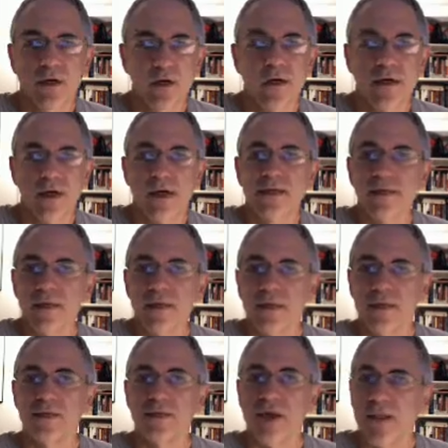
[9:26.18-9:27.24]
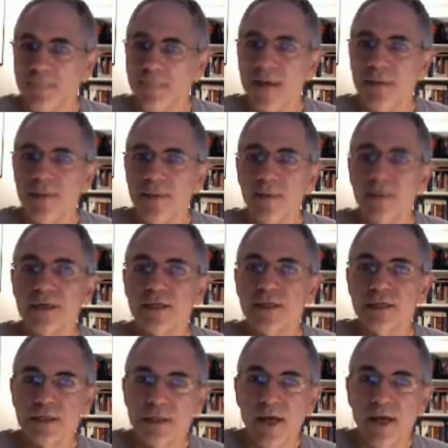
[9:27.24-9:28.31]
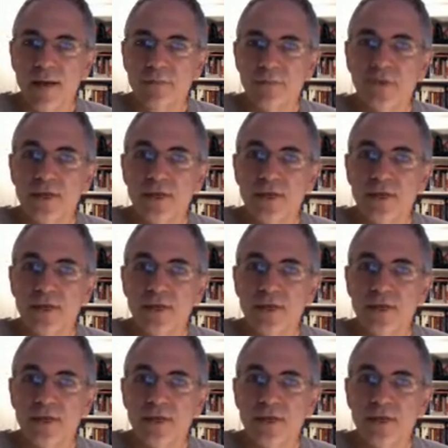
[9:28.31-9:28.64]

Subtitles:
idea here that maybe we can stop